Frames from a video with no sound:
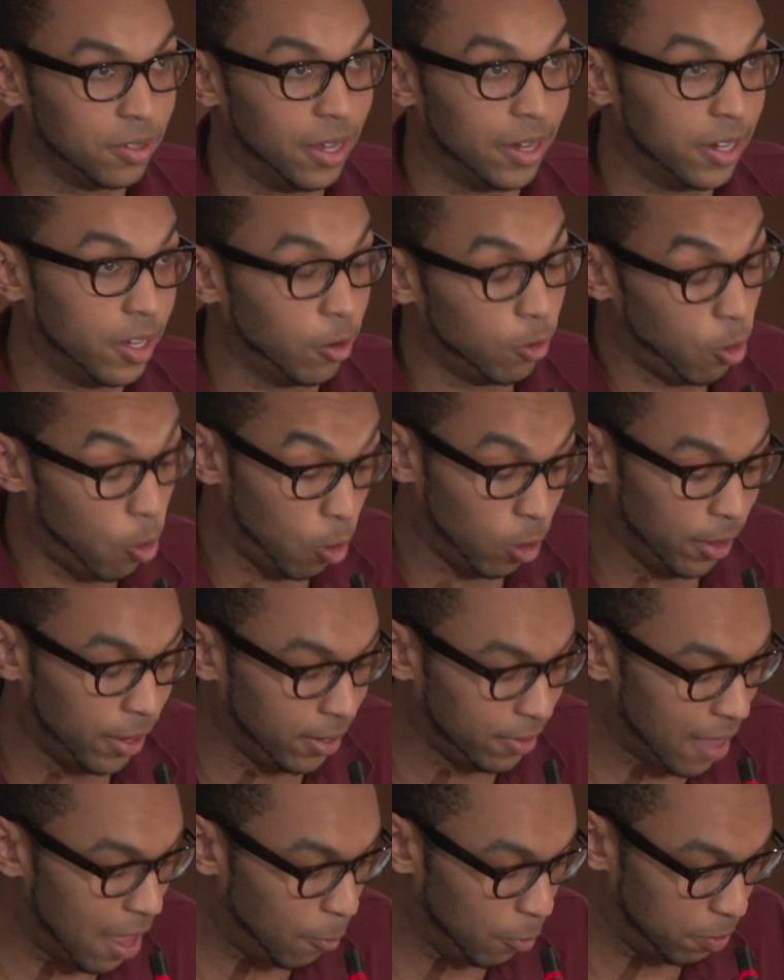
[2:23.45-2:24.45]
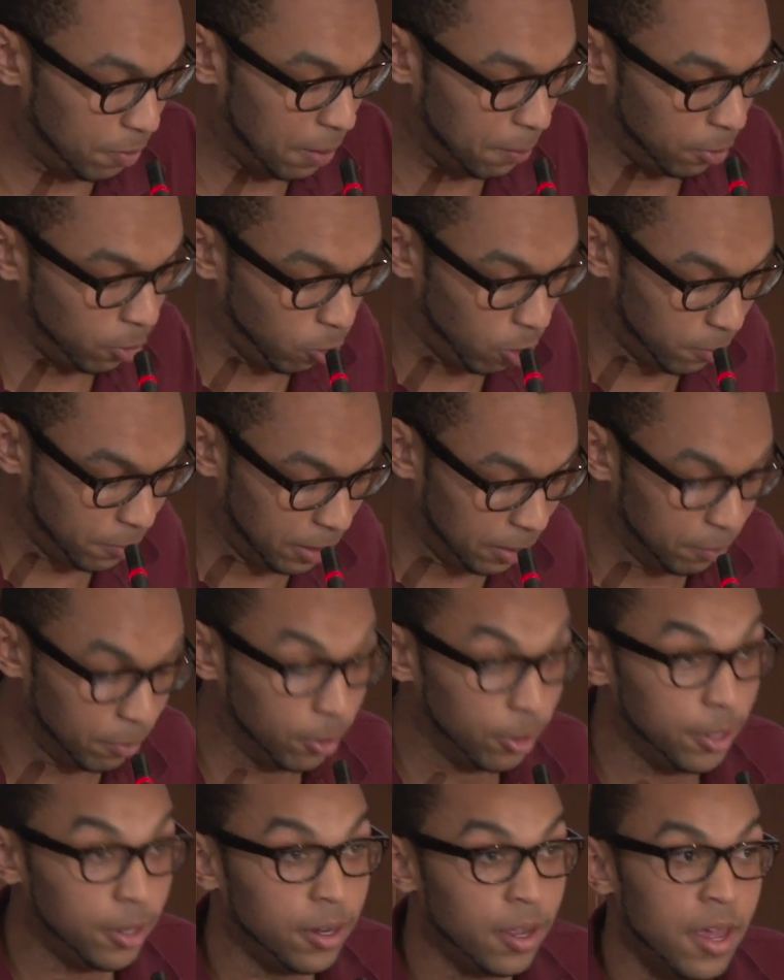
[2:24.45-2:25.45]
like co correlating that with people who are being
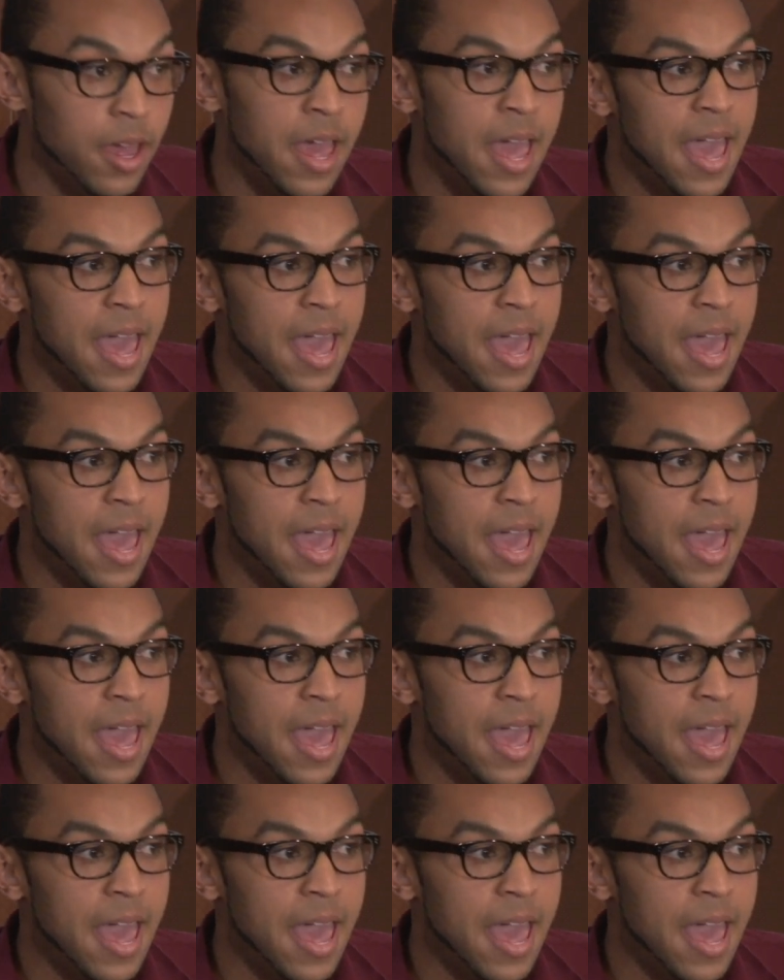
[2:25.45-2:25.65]
bullied.